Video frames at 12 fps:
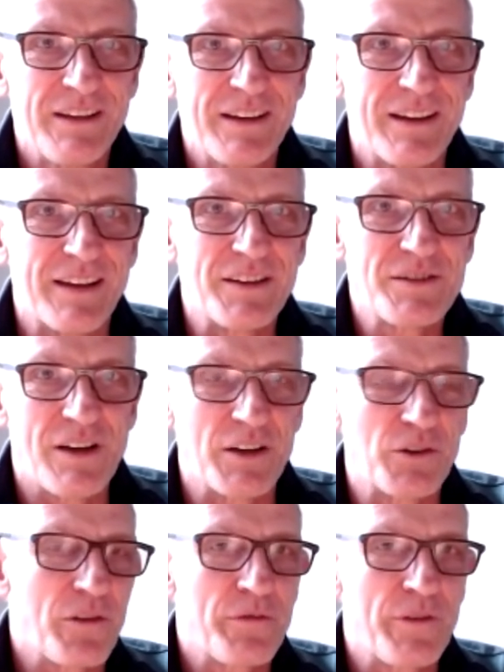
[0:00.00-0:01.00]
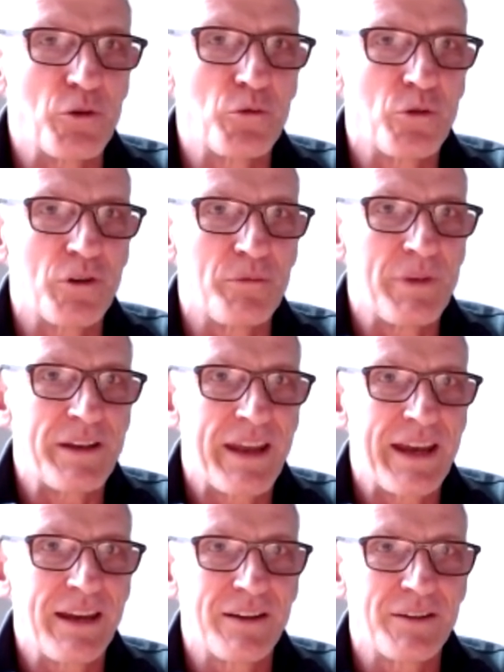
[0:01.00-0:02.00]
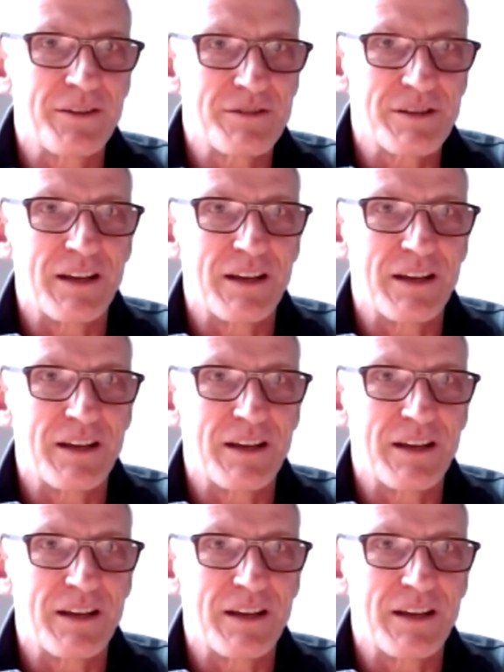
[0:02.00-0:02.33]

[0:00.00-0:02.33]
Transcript: And so I got the phone call on Monday, and